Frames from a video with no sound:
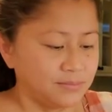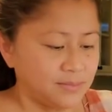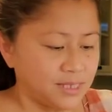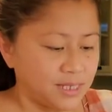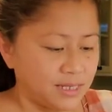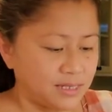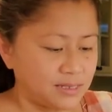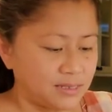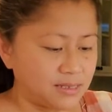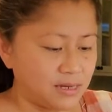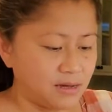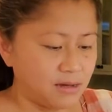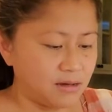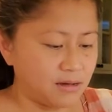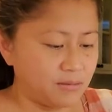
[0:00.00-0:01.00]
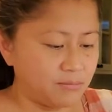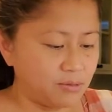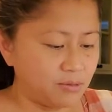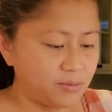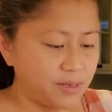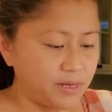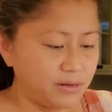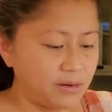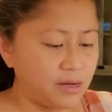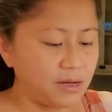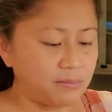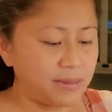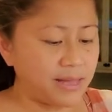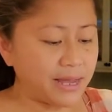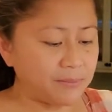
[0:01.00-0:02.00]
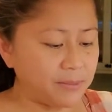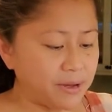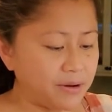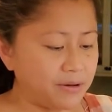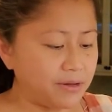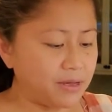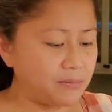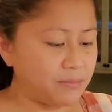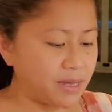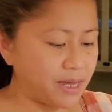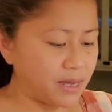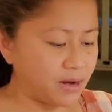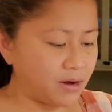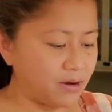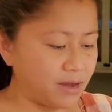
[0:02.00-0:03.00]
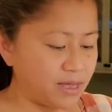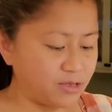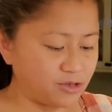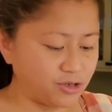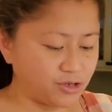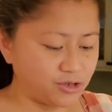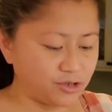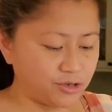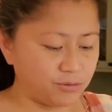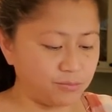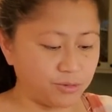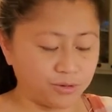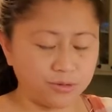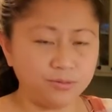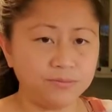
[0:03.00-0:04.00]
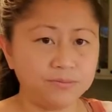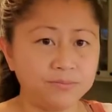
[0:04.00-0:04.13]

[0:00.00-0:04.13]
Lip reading: It's blackberry, pear, and ginger brew.